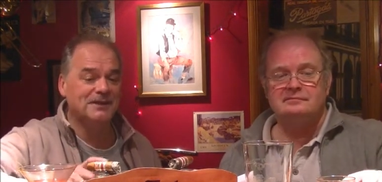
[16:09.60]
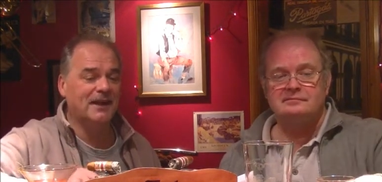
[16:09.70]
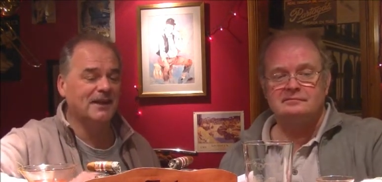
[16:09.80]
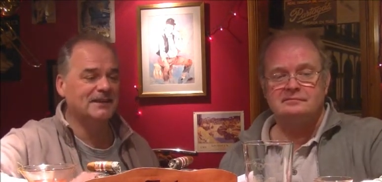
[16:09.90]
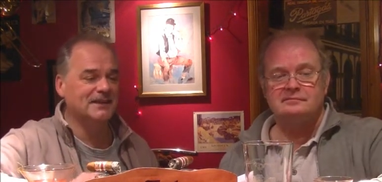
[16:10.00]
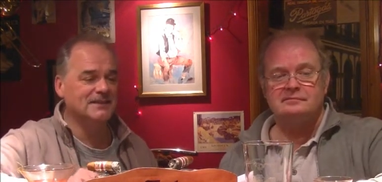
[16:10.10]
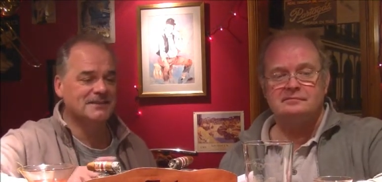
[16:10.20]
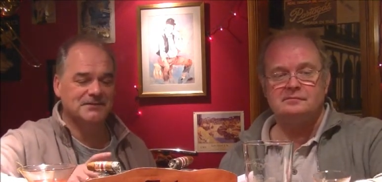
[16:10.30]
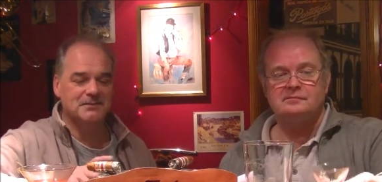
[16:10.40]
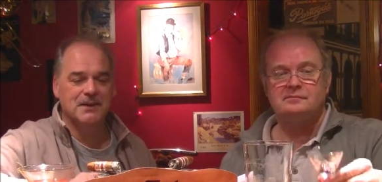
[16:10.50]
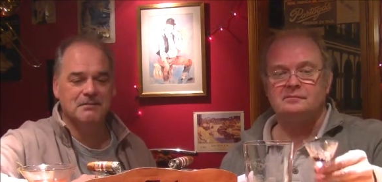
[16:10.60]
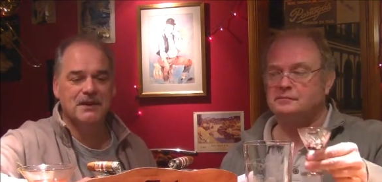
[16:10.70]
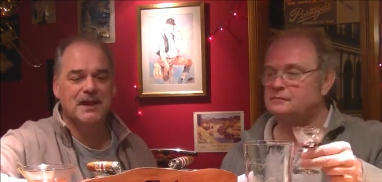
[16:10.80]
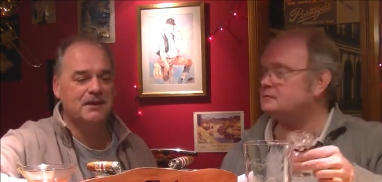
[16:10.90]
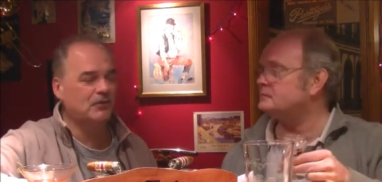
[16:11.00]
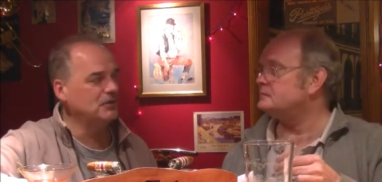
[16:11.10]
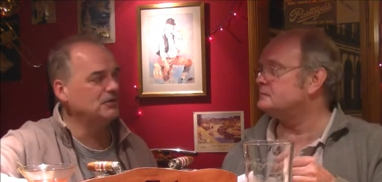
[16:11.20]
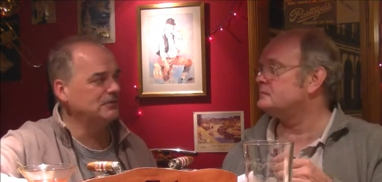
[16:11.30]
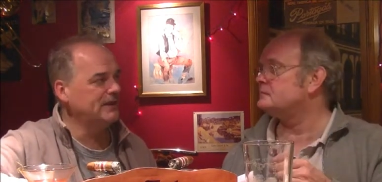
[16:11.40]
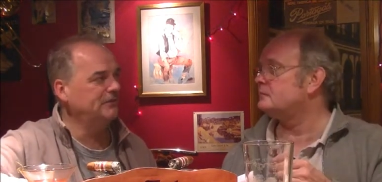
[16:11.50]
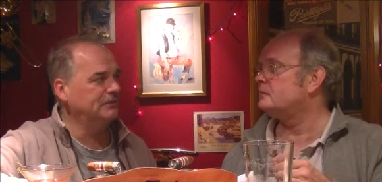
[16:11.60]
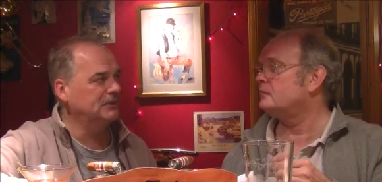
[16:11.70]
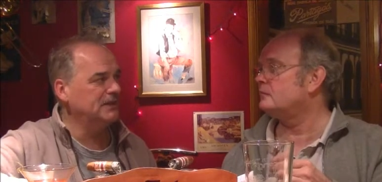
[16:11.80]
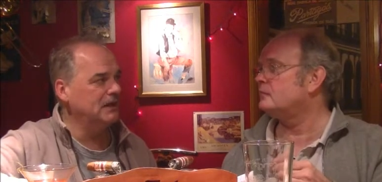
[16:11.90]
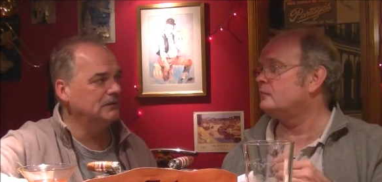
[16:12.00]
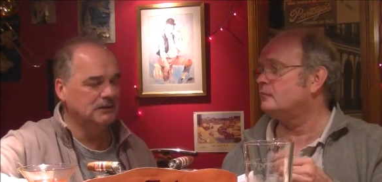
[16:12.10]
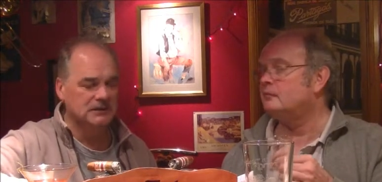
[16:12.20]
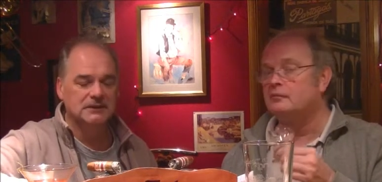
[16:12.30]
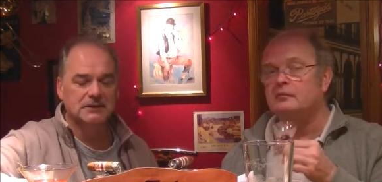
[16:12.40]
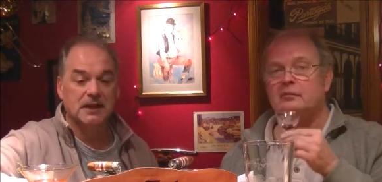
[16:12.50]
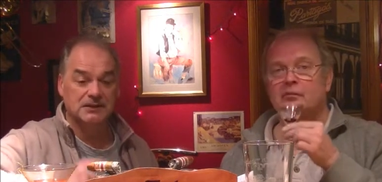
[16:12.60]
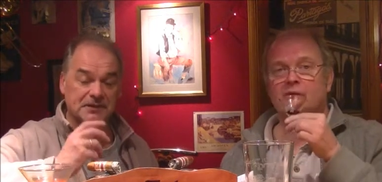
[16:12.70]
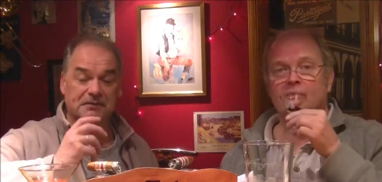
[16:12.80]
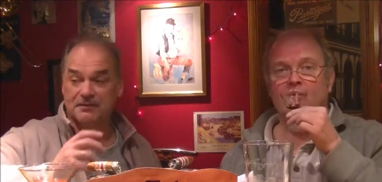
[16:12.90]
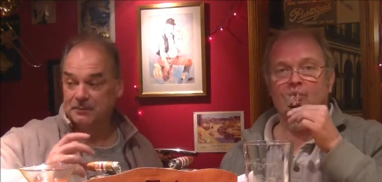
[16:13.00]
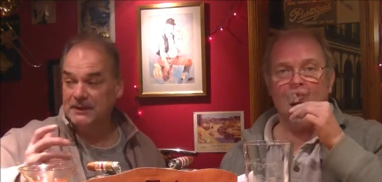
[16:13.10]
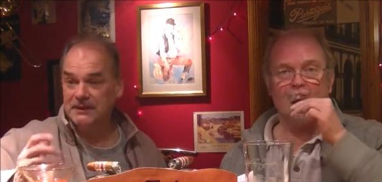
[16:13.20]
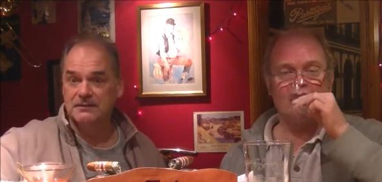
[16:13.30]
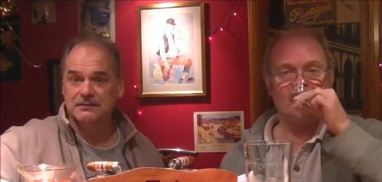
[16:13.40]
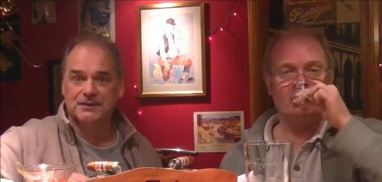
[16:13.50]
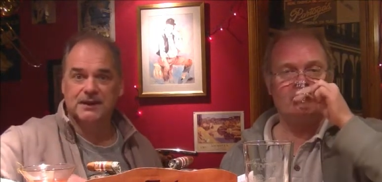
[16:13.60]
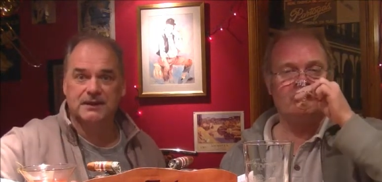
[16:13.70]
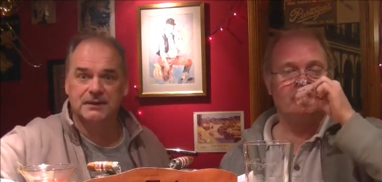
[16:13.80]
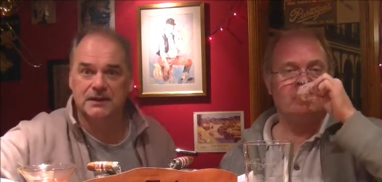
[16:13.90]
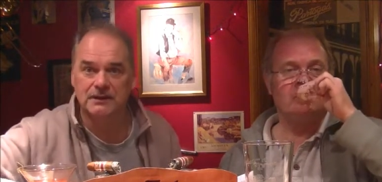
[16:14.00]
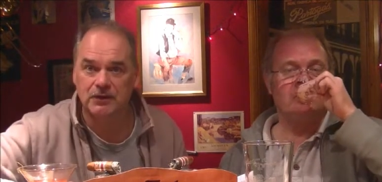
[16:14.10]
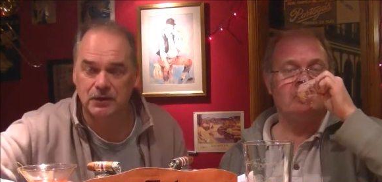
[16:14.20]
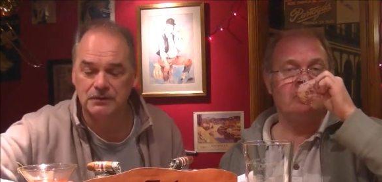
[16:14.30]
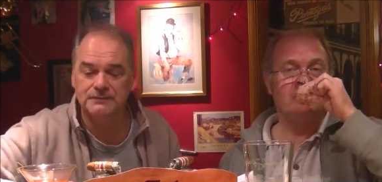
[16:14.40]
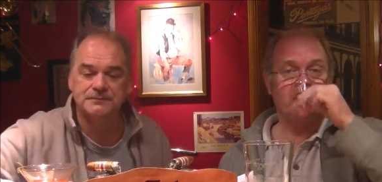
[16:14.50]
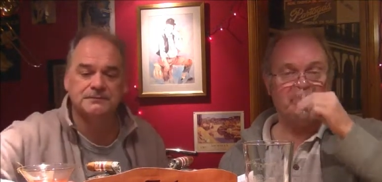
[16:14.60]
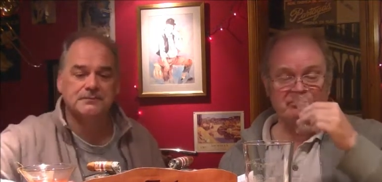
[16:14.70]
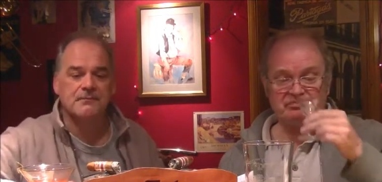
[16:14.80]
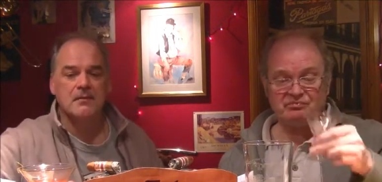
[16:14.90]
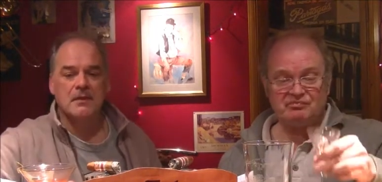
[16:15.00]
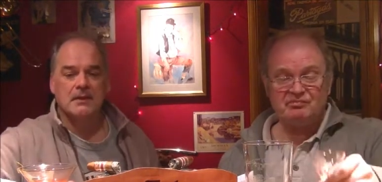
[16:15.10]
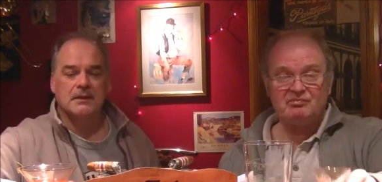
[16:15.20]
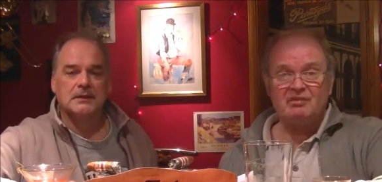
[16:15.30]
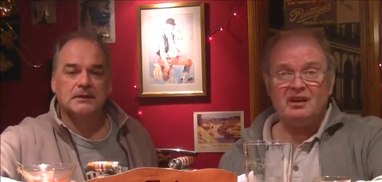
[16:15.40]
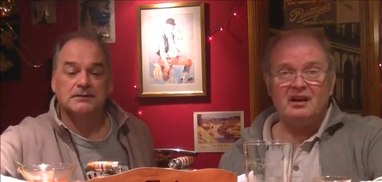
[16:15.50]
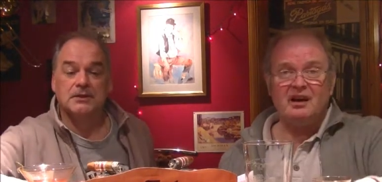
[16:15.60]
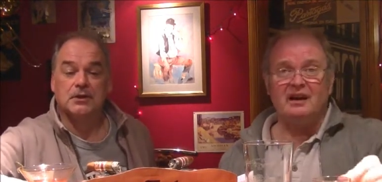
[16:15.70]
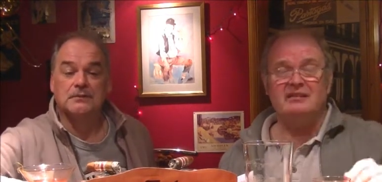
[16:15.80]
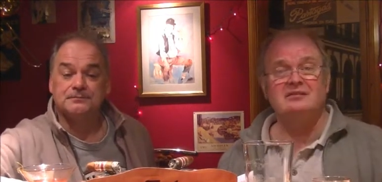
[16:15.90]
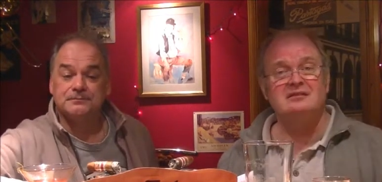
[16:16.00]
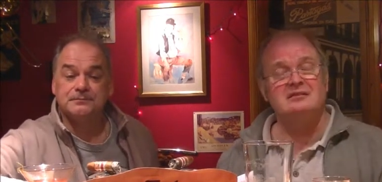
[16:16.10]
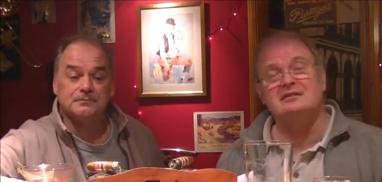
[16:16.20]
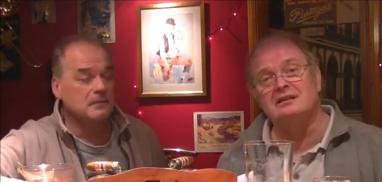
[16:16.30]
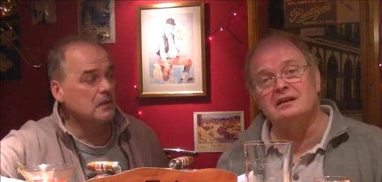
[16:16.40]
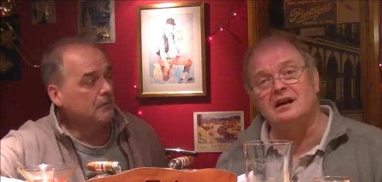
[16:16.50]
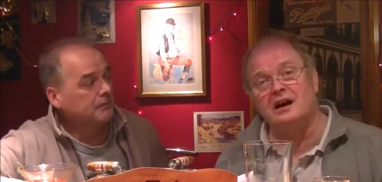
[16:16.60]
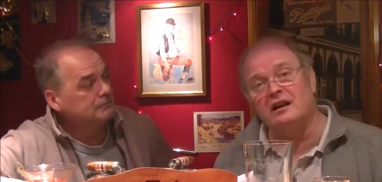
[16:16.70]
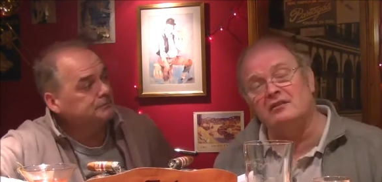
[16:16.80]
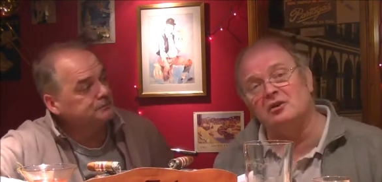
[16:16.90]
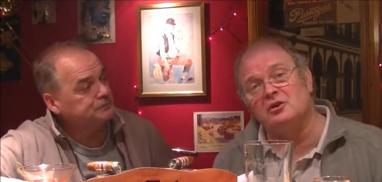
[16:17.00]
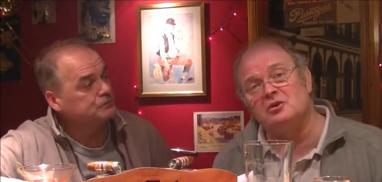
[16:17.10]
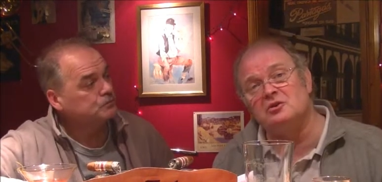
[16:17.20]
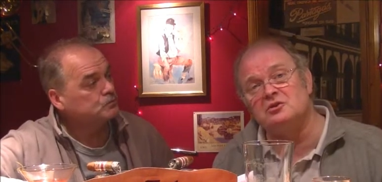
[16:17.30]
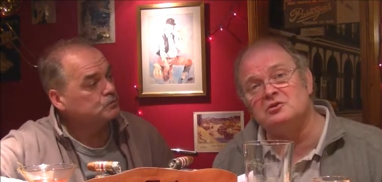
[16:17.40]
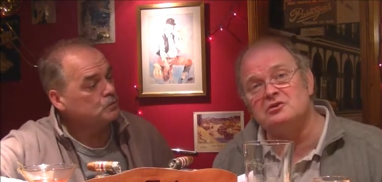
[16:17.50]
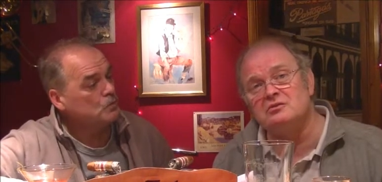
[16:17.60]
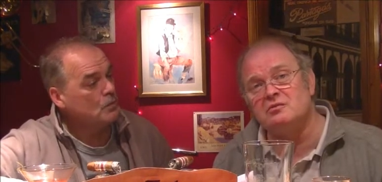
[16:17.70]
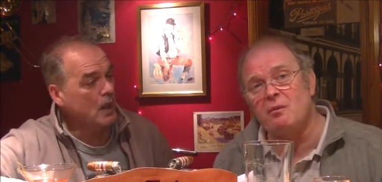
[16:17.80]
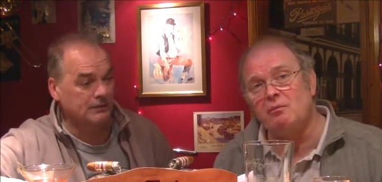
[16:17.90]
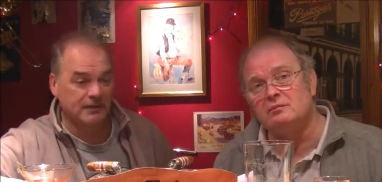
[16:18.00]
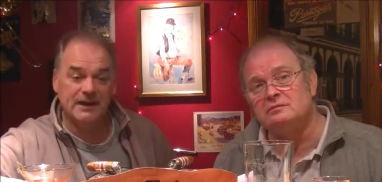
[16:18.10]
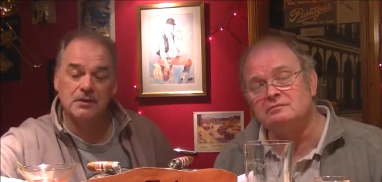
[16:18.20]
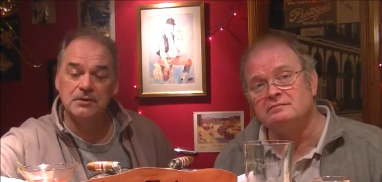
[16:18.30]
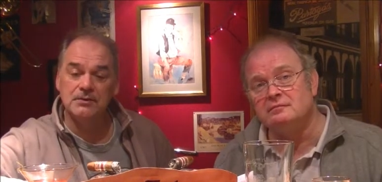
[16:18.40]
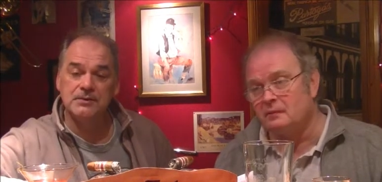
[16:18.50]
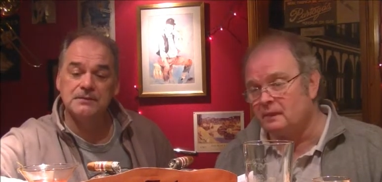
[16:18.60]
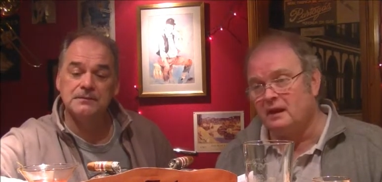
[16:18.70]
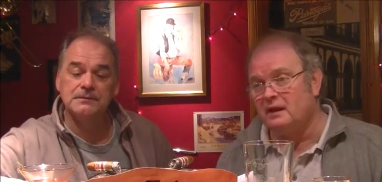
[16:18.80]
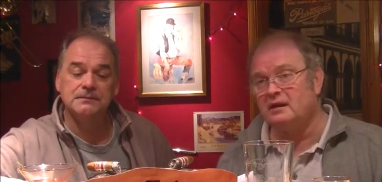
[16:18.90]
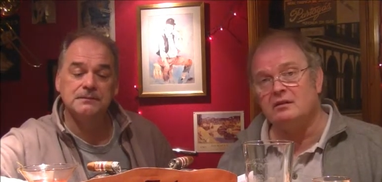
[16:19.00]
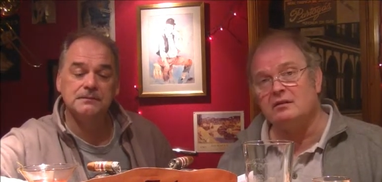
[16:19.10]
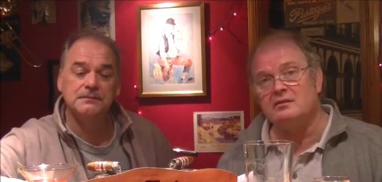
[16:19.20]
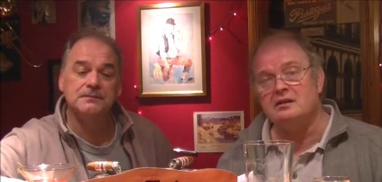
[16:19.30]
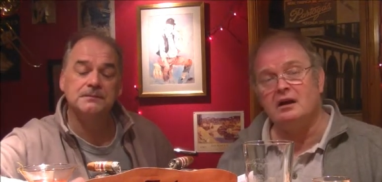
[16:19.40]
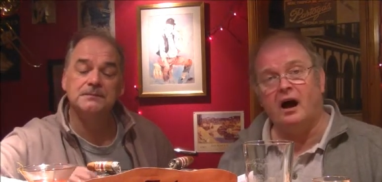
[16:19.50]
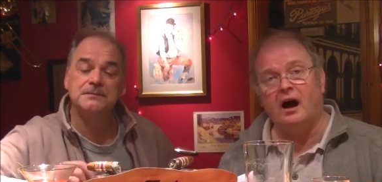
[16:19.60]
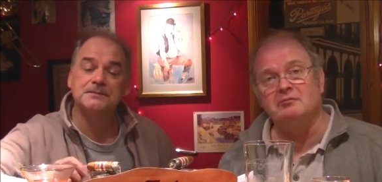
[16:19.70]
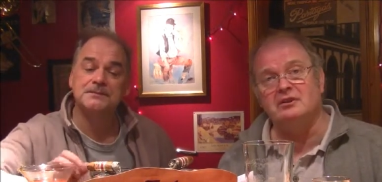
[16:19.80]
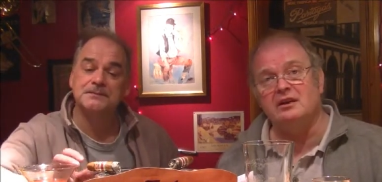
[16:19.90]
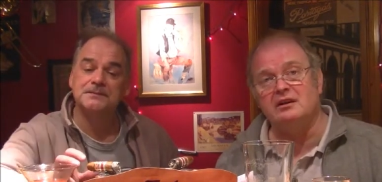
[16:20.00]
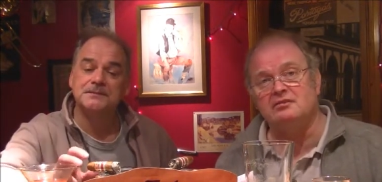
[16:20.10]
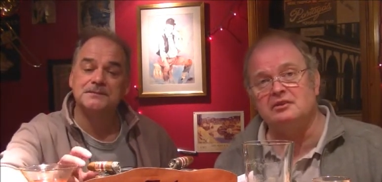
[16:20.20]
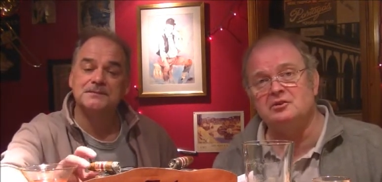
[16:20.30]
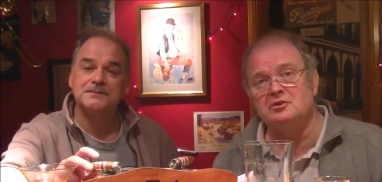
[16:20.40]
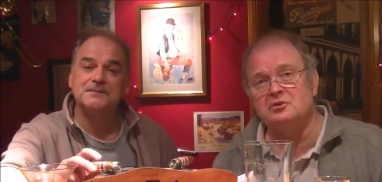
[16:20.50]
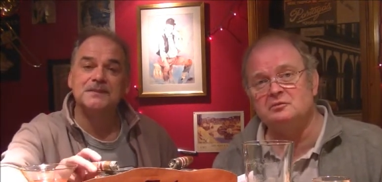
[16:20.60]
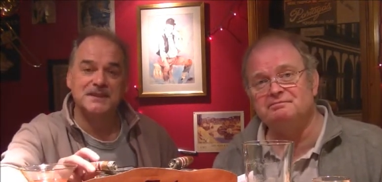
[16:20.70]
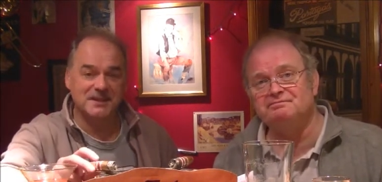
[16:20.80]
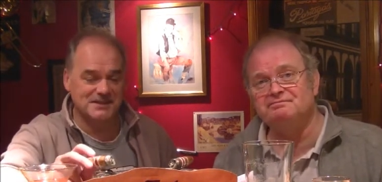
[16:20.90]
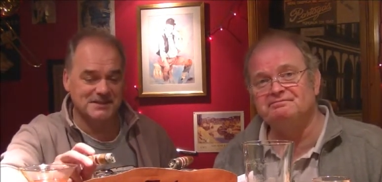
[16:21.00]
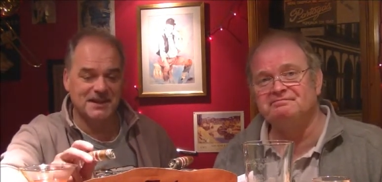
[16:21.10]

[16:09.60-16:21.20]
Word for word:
Speaker 1: that heady. It's giving me a big head rush, definitely now, as if I've been drinking alcohol.
Speaker 2: So, and, and I've got good news. Very good news. I'm drinking for two. Yes,